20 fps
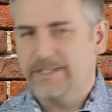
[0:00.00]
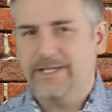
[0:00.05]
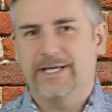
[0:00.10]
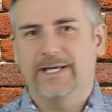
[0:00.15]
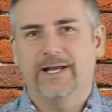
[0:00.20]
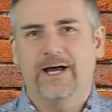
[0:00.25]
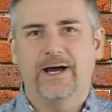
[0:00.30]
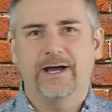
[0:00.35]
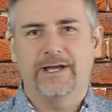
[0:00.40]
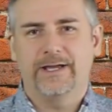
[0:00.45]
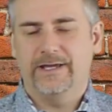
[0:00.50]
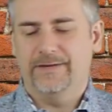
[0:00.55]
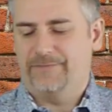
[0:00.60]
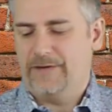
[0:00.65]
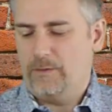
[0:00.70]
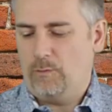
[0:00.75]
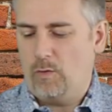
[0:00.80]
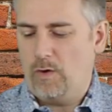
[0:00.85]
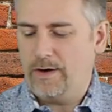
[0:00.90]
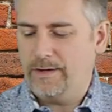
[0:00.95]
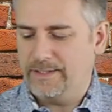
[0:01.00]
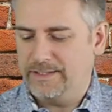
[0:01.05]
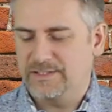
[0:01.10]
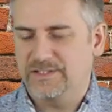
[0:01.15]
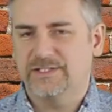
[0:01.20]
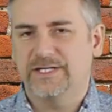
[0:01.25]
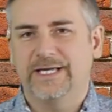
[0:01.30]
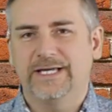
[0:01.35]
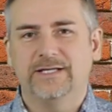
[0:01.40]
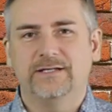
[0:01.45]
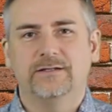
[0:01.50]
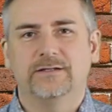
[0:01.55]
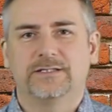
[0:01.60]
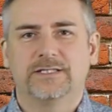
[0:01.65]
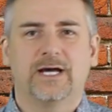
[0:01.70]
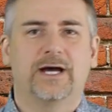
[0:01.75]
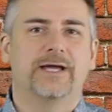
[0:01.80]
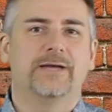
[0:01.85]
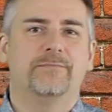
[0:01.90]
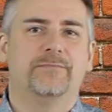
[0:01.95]
if I want a SIG
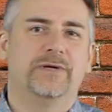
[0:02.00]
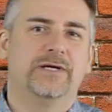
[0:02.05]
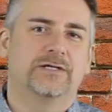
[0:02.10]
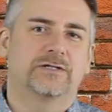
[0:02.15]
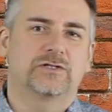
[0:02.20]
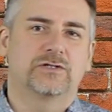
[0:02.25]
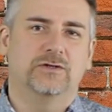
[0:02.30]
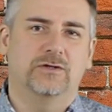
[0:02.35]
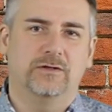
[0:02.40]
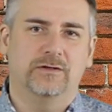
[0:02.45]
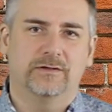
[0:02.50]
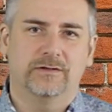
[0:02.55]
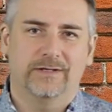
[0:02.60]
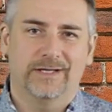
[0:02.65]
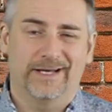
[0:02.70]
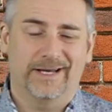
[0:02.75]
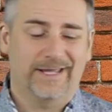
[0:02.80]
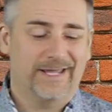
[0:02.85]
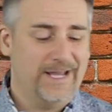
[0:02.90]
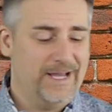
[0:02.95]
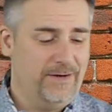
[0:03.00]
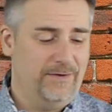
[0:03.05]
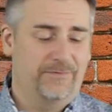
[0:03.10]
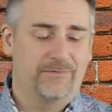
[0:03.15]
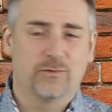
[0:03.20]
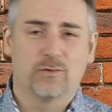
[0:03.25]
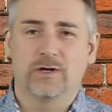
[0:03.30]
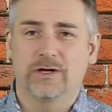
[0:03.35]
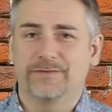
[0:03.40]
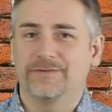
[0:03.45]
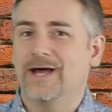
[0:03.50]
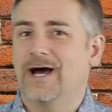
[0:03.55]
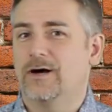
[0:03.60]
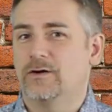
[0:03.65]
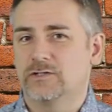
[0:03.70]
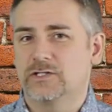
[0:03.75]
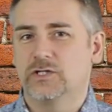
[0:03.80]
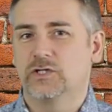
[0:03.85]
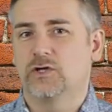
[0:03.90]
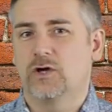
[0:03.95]
type pistol and I can't afford a
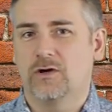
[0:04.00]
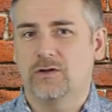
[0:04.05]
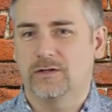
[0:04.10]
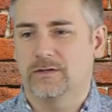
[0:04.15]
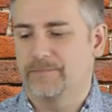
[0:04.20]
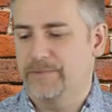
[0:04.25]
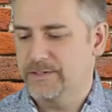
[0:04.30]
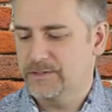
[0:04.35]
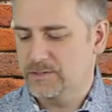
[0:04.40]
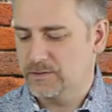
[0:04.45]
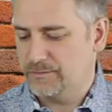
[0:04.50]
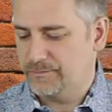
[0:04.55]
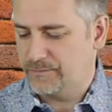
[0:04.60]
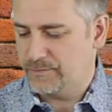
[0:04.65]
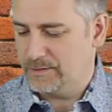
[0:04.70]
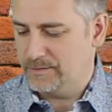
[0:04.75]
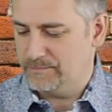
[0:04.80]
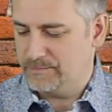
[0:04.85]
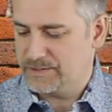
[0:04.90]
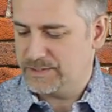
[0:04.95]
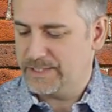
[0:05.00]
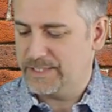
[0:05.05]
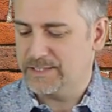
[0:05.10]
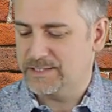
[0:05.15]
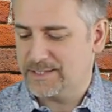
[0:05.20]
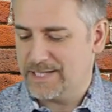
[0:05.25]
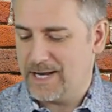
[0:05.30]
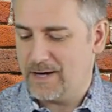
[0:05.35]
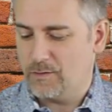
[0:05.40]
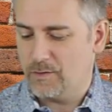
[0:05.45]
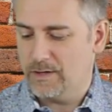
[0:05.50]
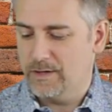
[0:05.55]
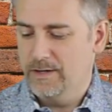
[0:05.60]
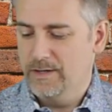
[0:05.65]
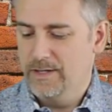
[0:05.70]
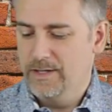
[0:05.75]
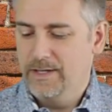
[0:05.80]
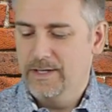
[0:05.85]
$1,000 pistol from Sig Sauer,